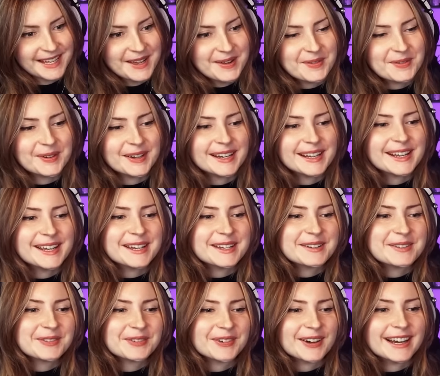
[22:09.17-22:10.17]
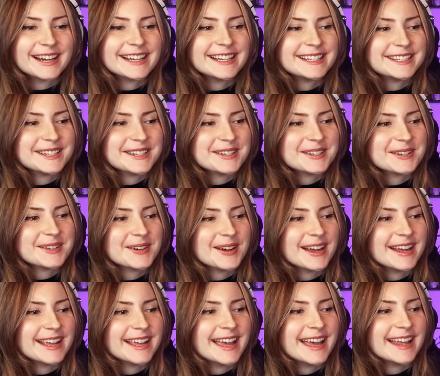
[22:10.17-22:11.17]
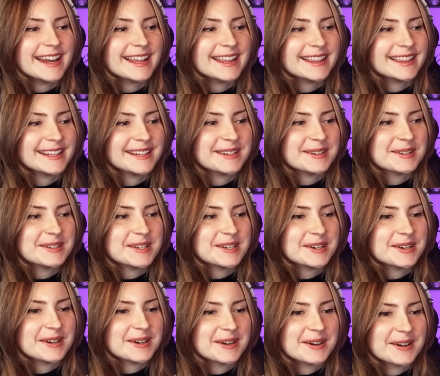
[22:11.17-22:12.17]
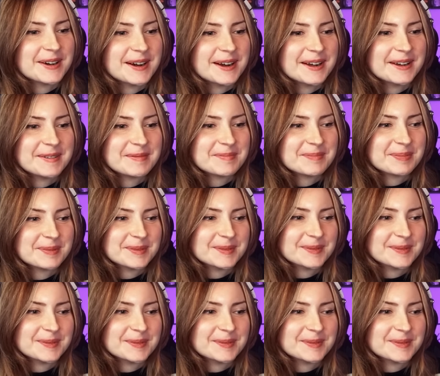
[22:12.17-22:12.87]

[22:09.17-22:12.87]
What a good friend. He's just trying anything to cheer her up.